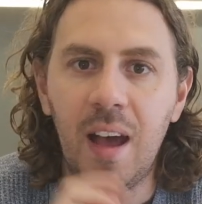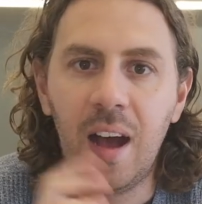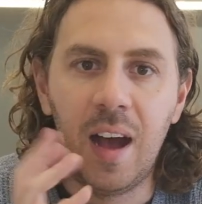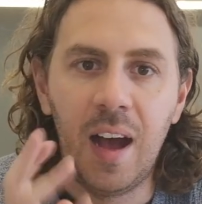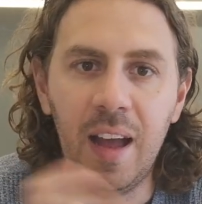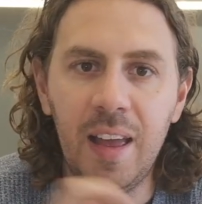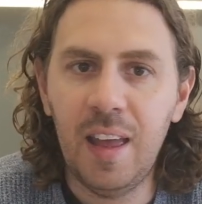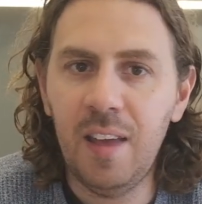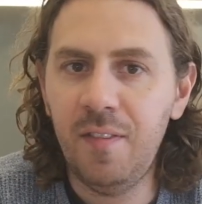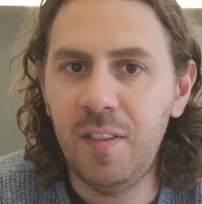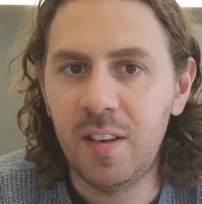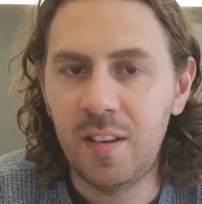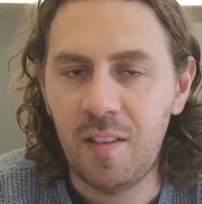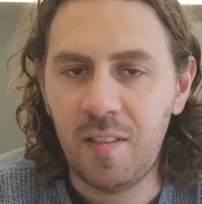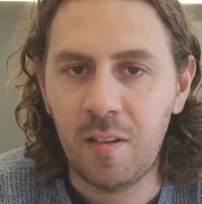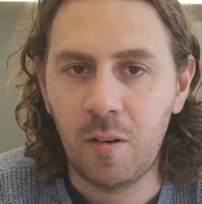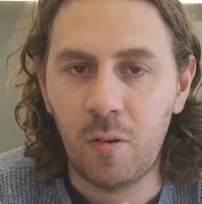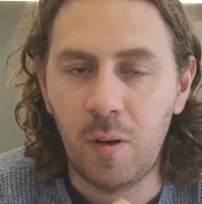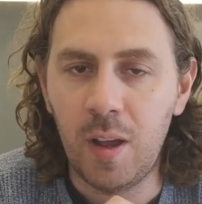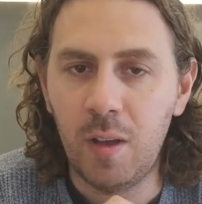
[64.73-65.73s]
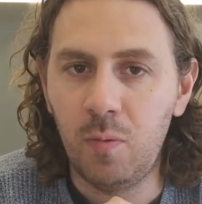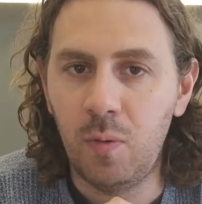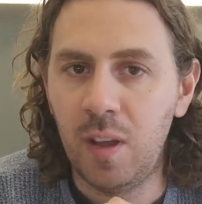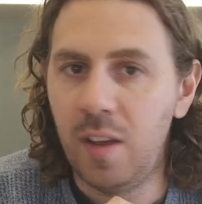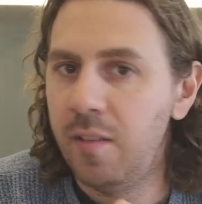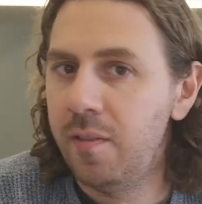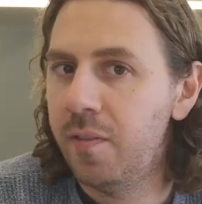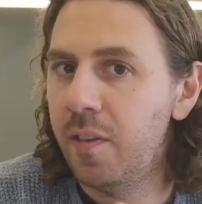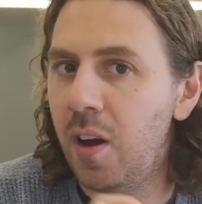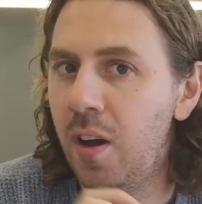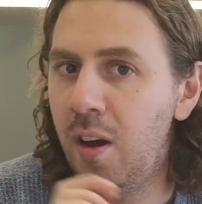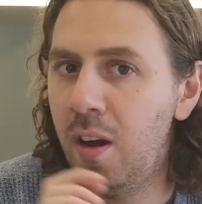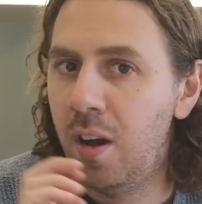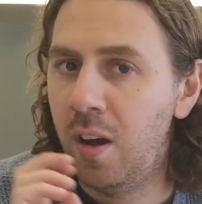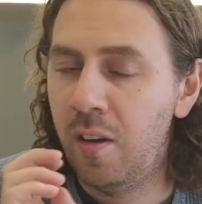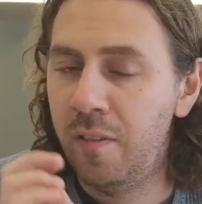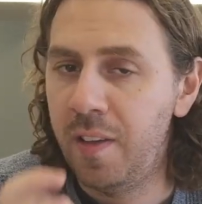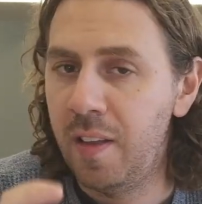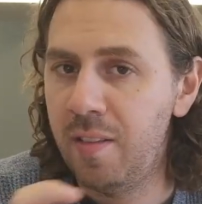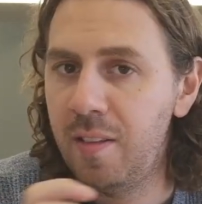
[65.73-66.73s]
I even disagree with
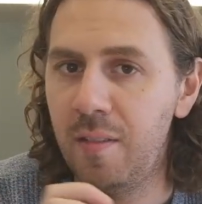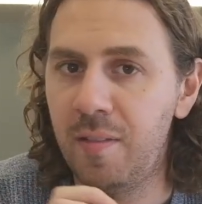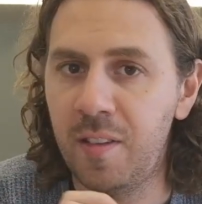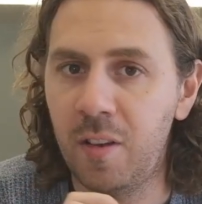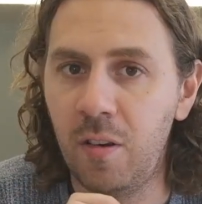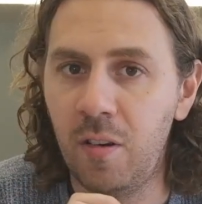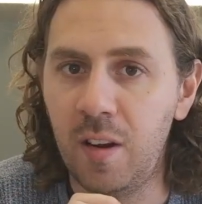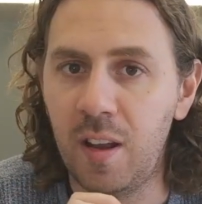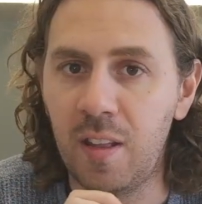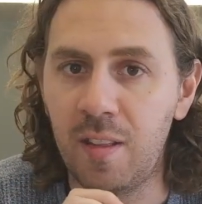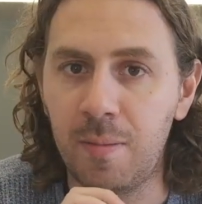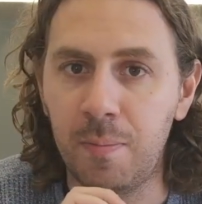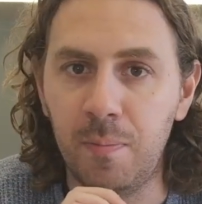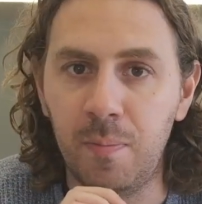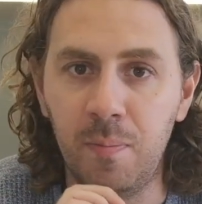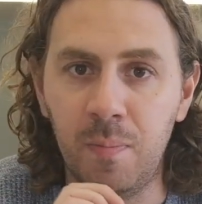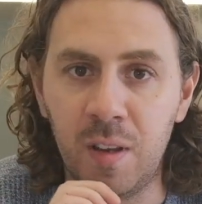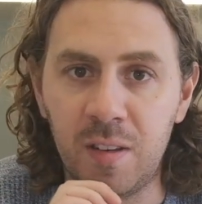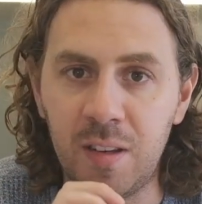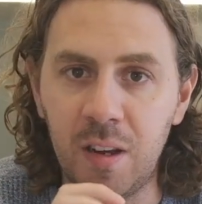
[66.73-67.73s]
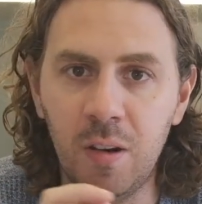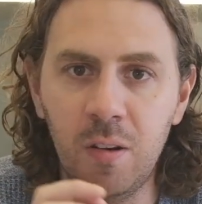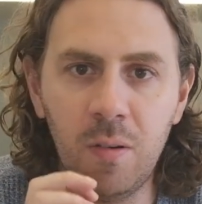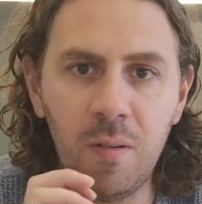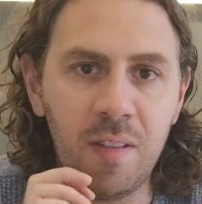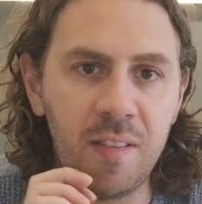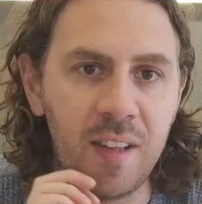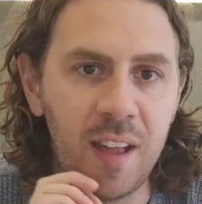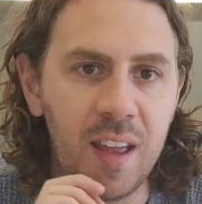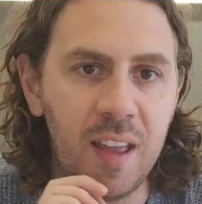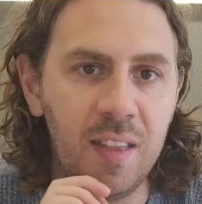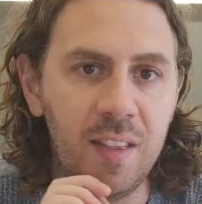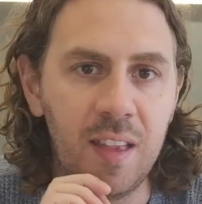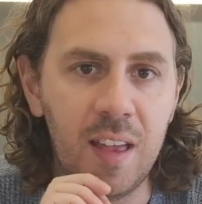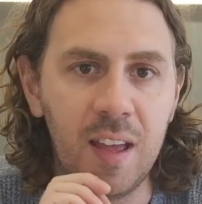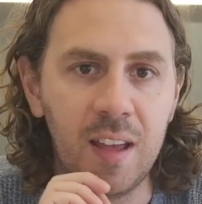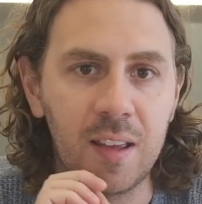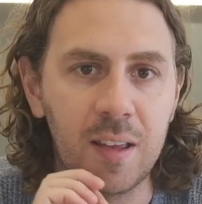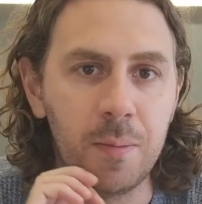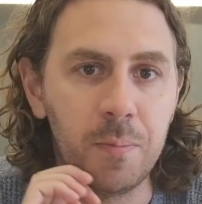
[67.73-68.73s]
Offensive Security's material saying
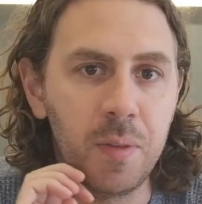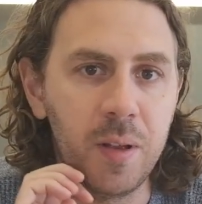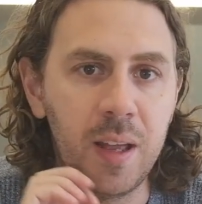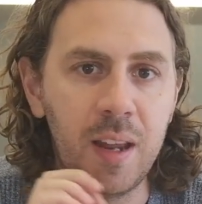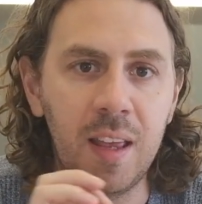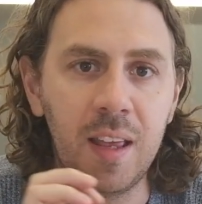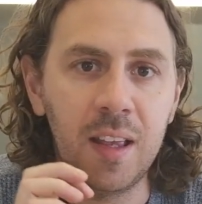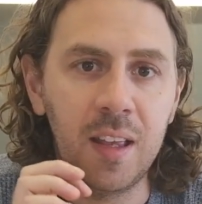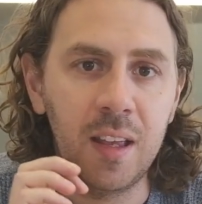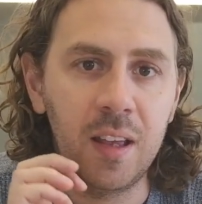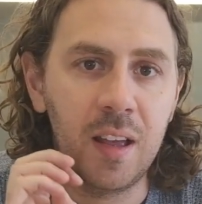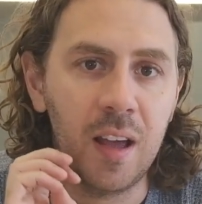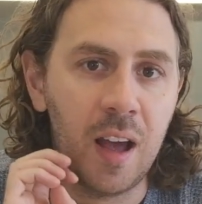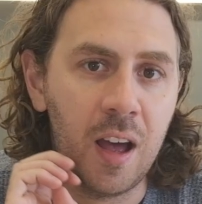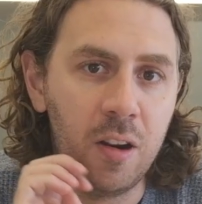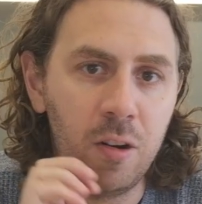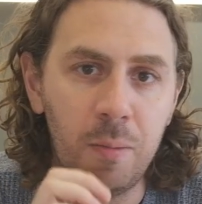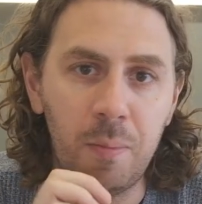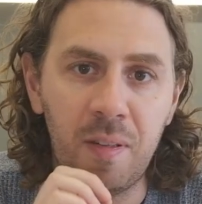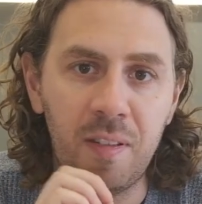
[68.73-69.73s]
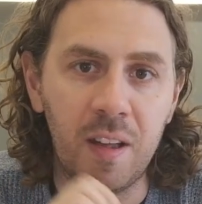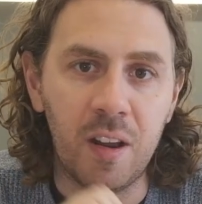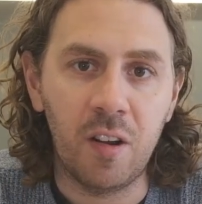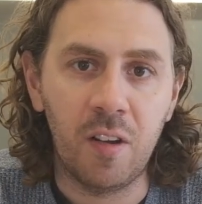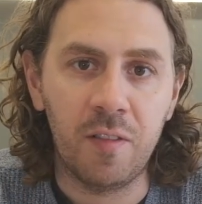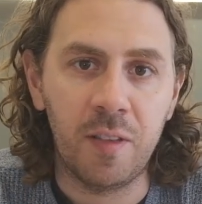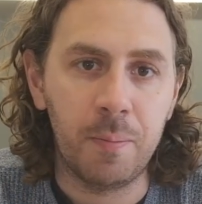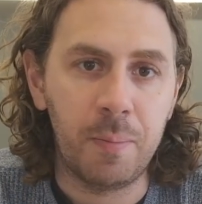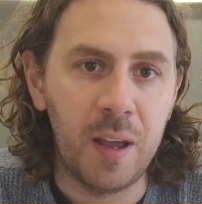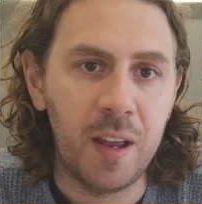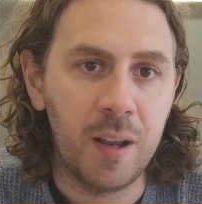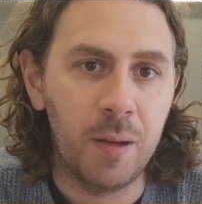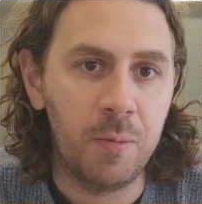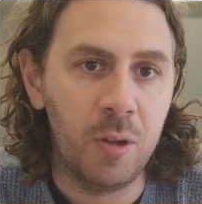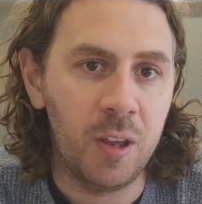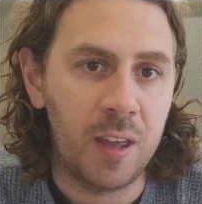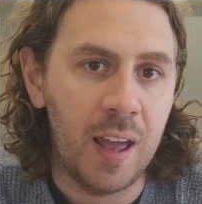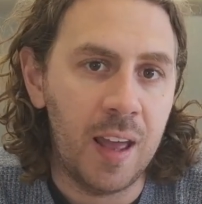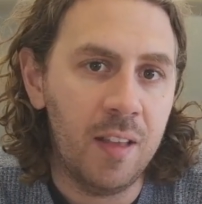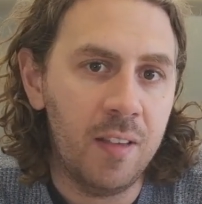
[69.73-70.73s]
that completing 100% of the
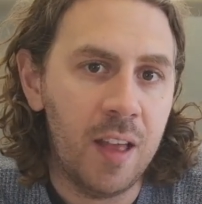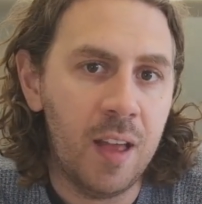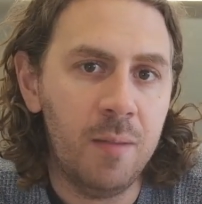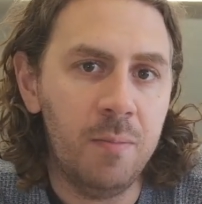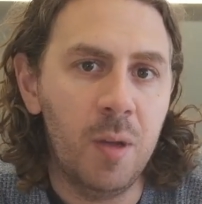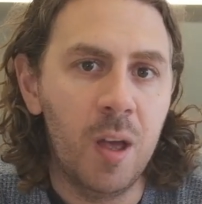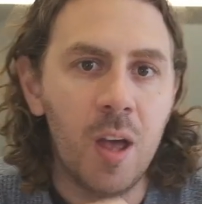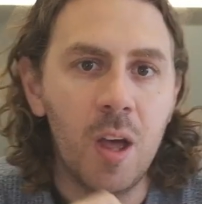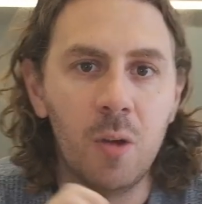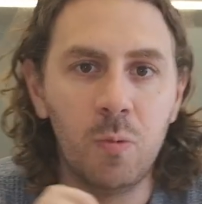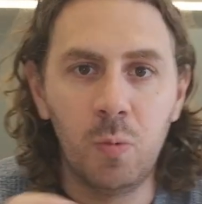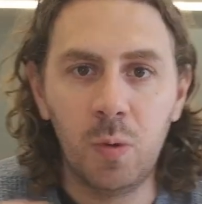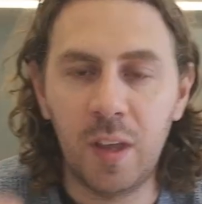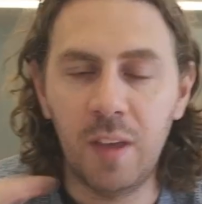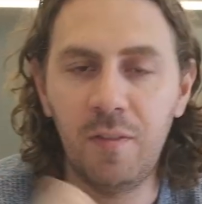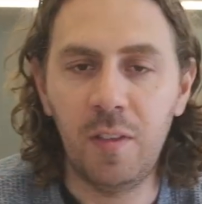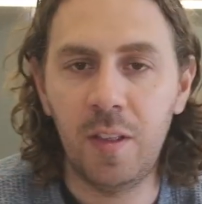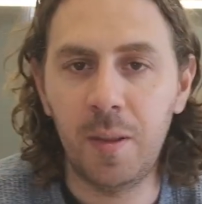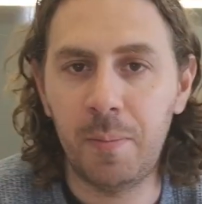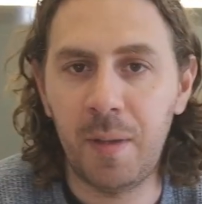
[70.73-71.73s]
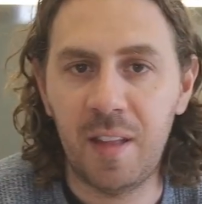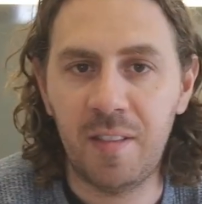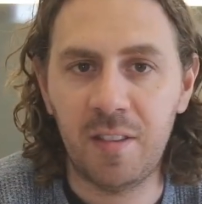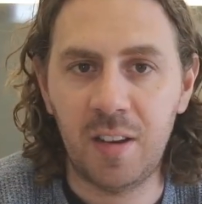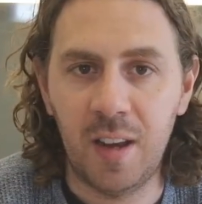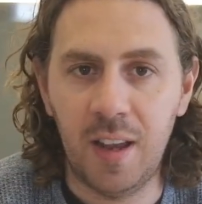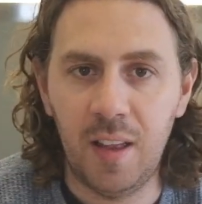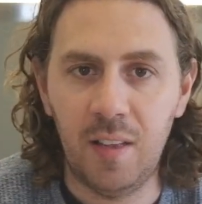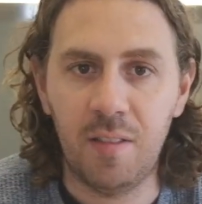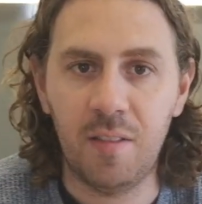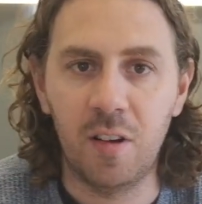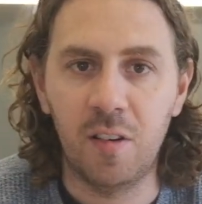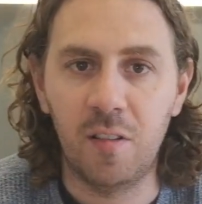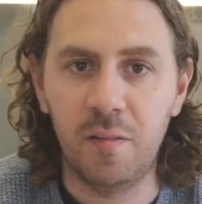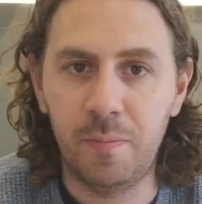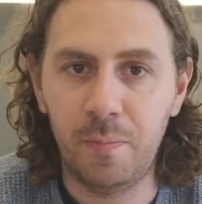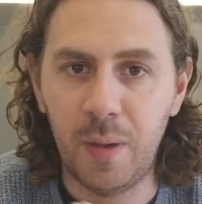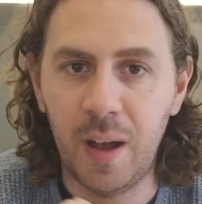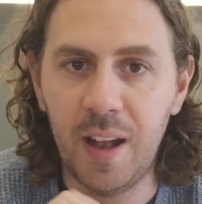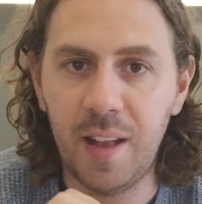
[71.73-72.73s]
PWK lab will give you the best chance
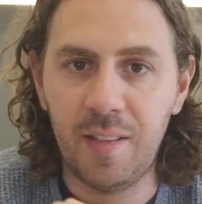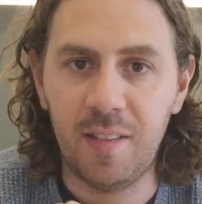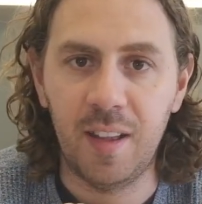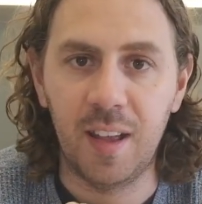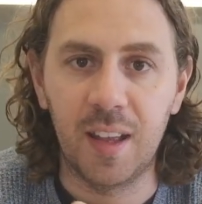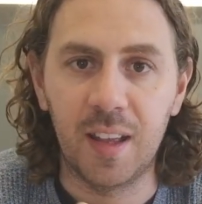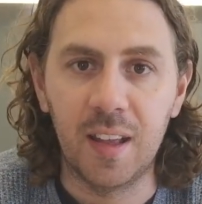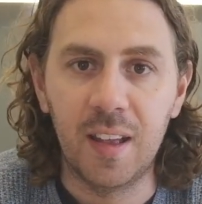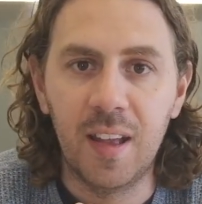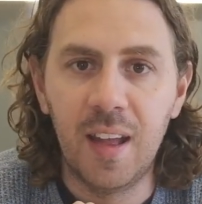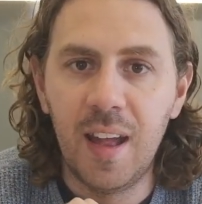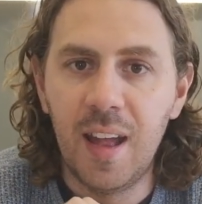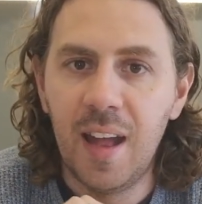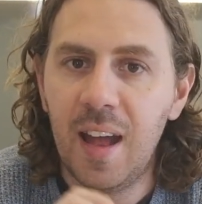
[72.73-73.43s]
of passing.